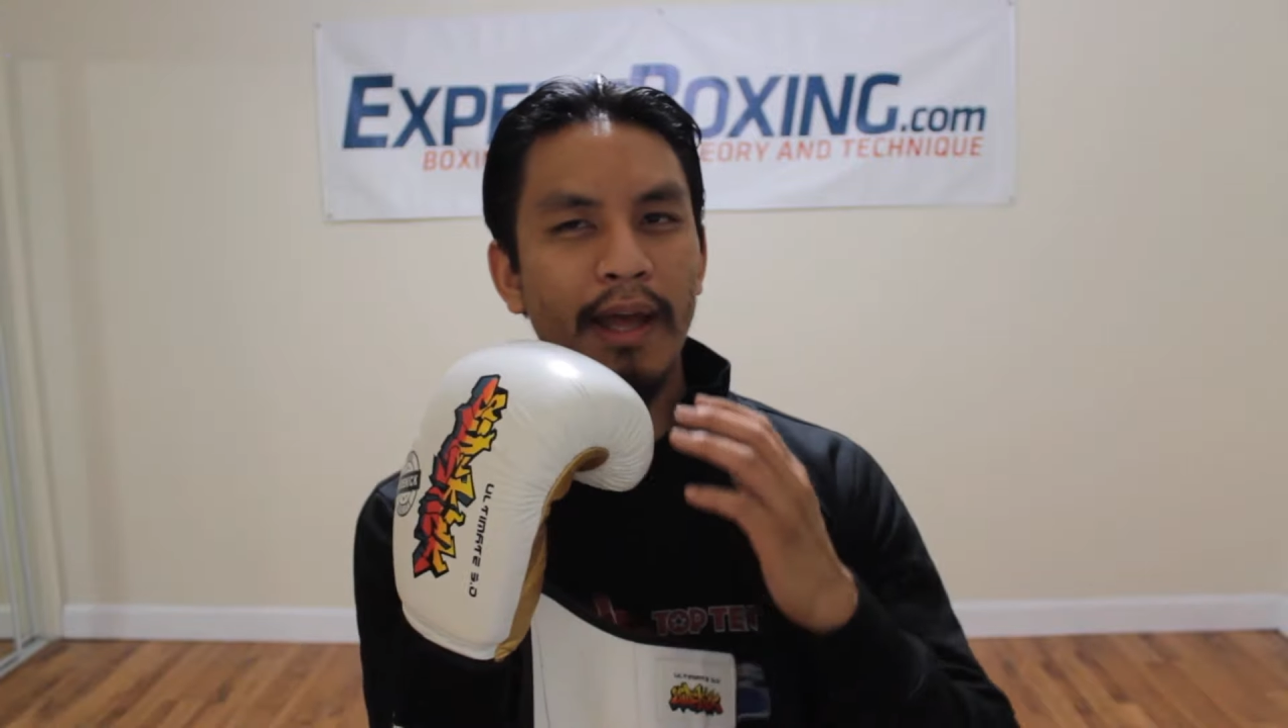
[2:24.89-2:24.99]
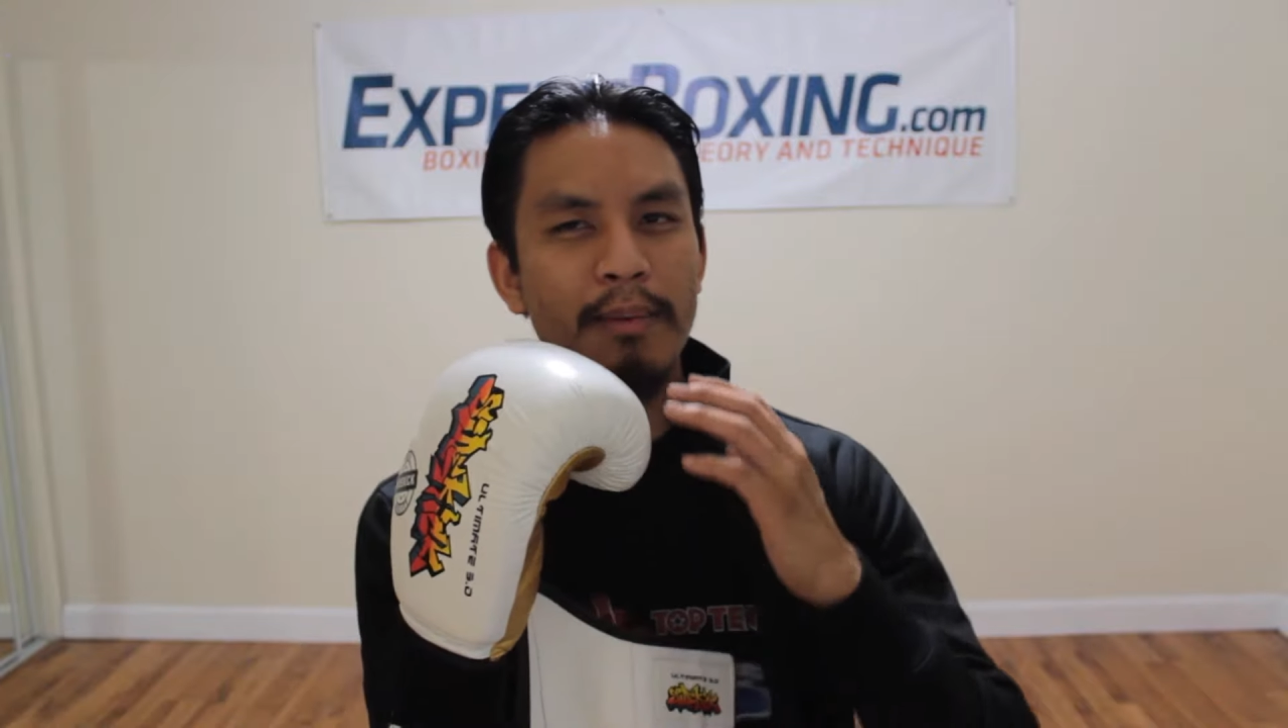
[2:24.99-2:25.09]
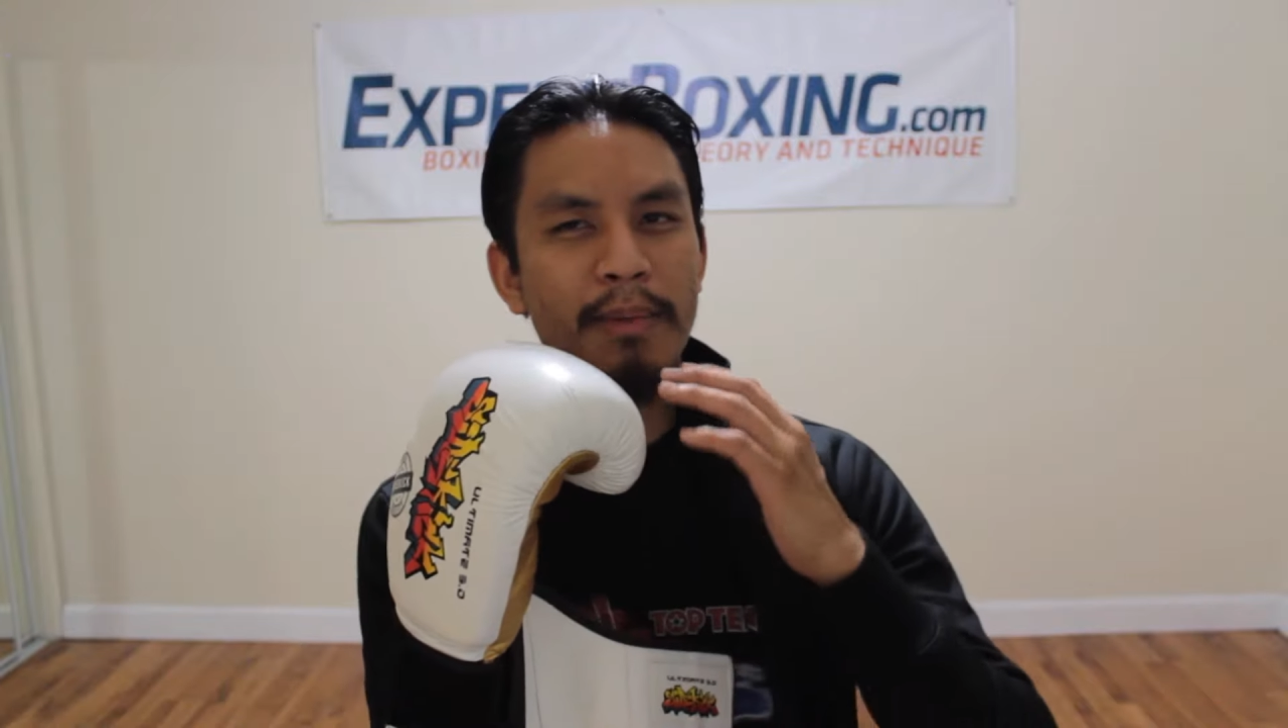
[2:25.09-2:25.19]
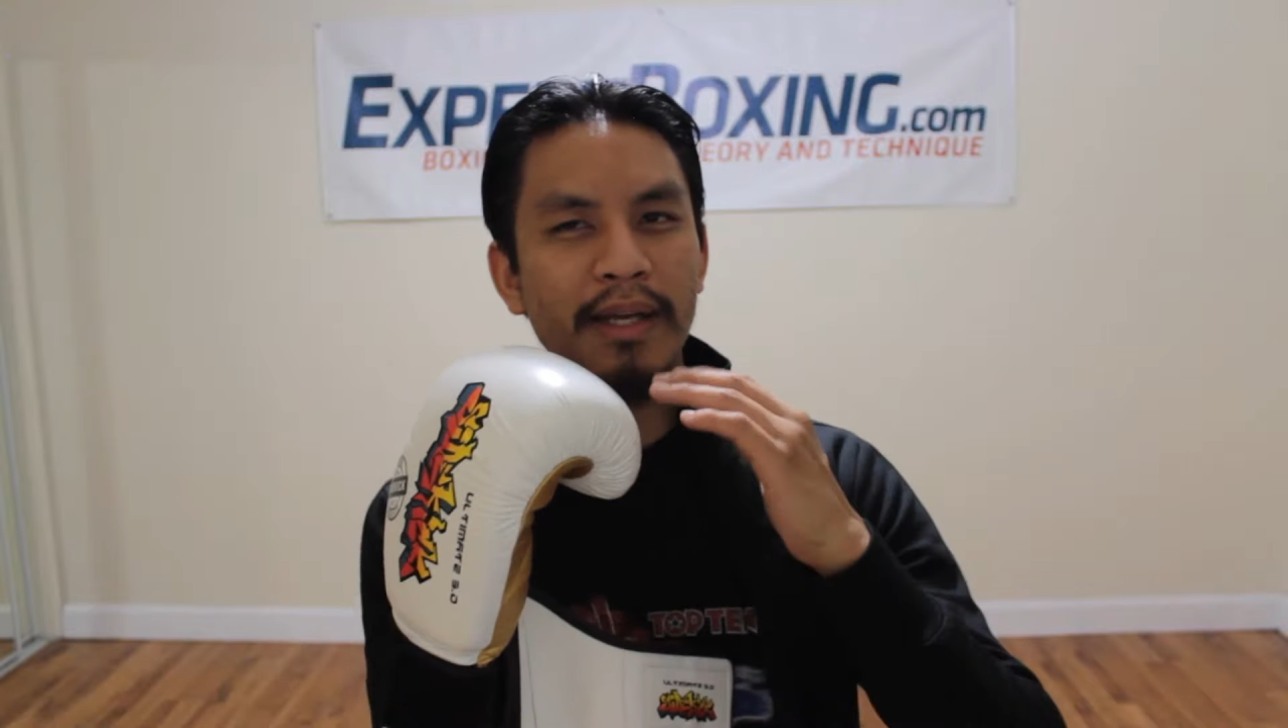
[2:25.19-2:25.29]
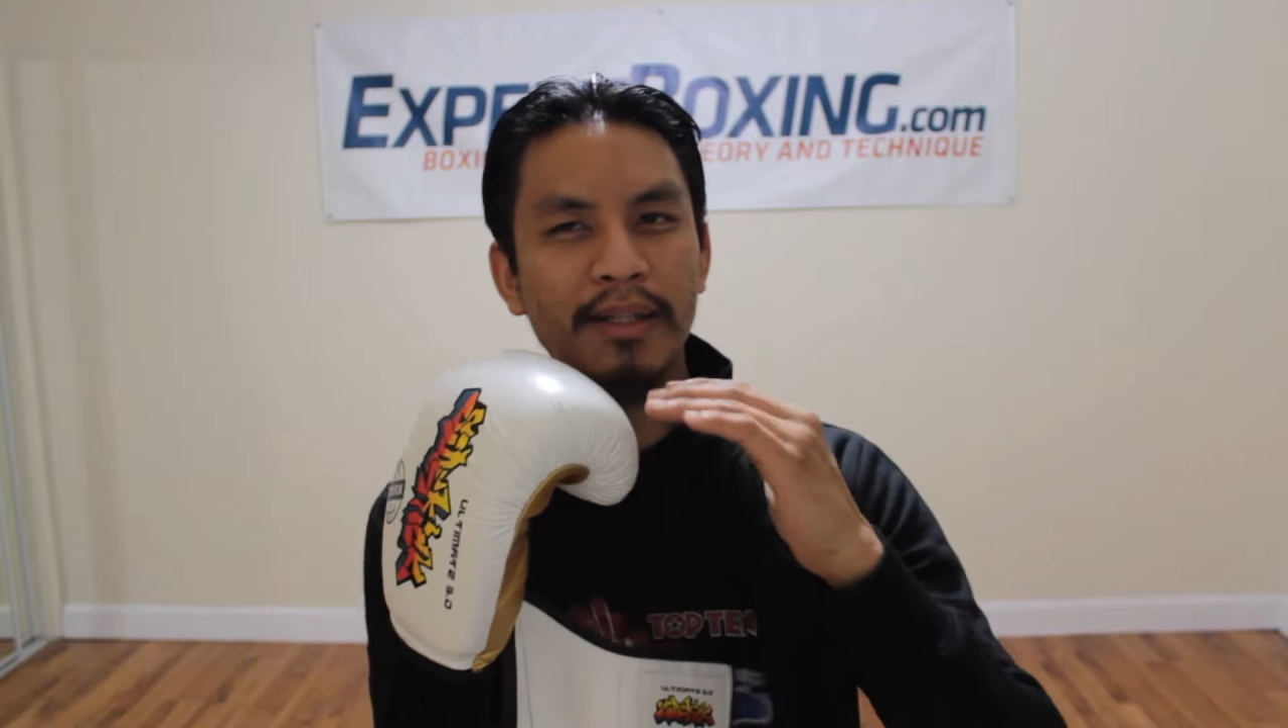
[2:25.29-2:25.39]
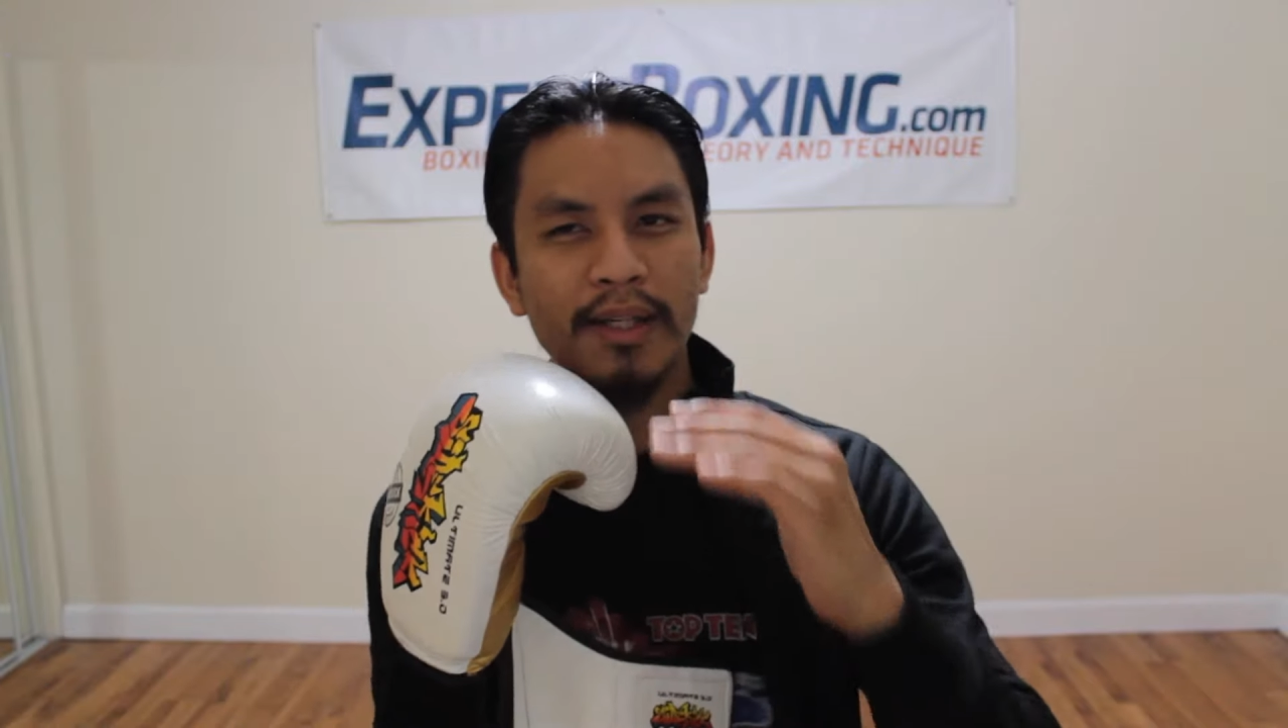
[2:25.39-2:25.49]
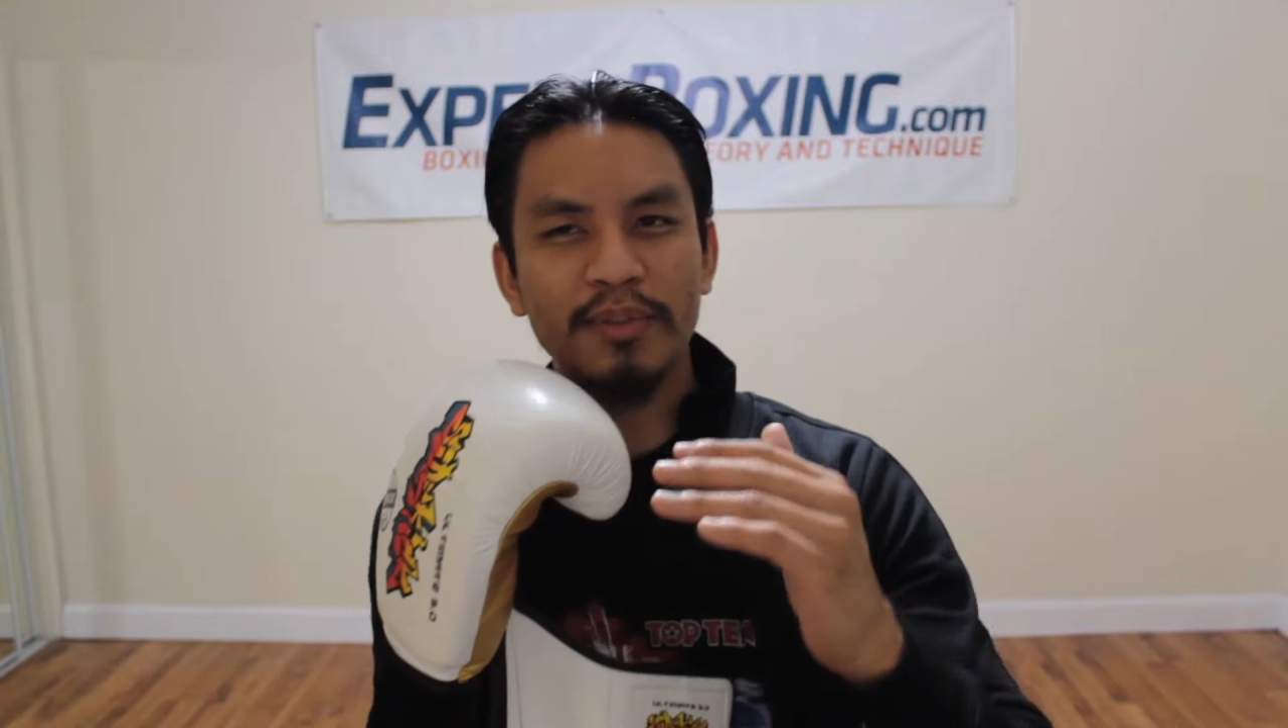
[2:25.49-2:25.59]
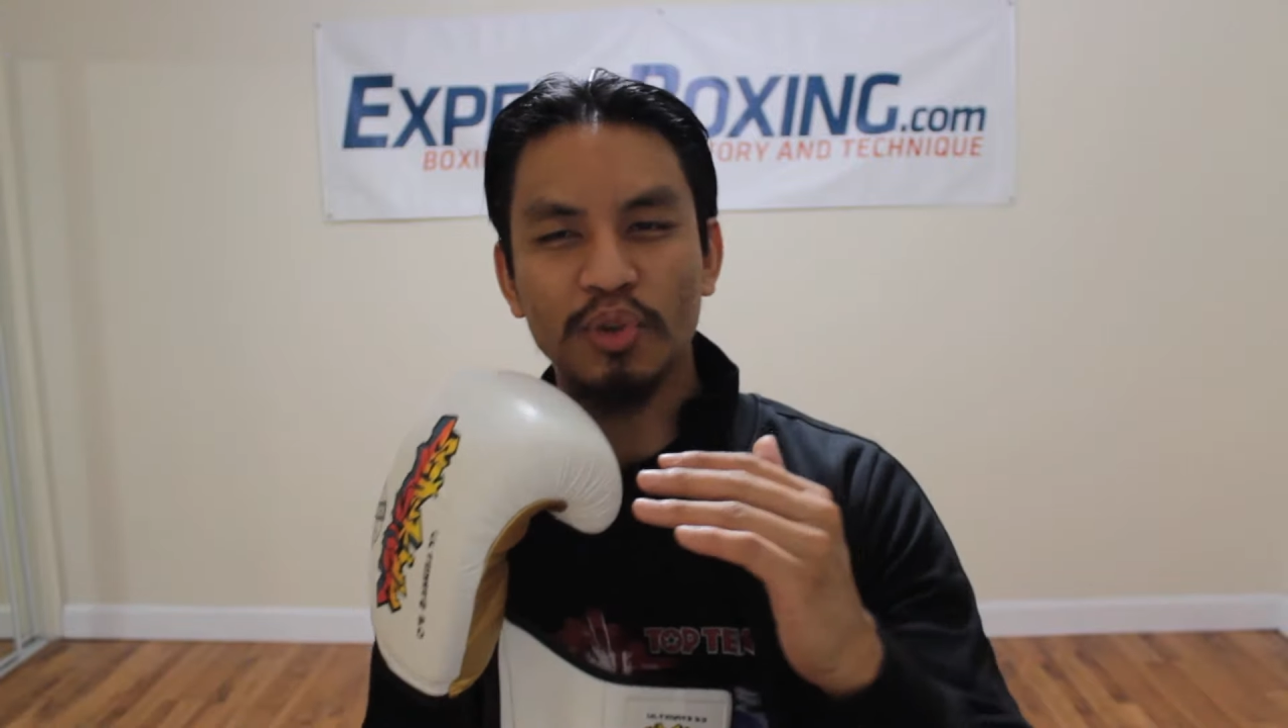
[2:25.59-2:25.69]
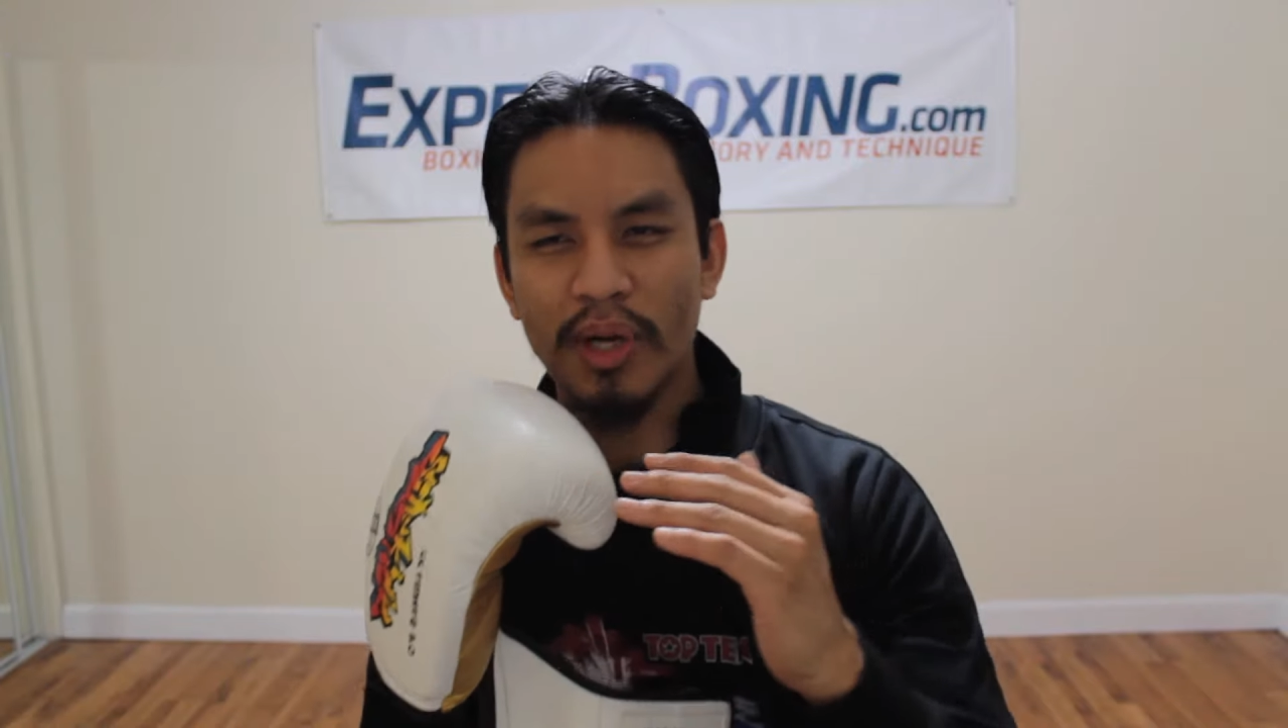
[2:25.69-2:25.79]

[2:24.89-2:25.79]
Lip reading: MMA gloves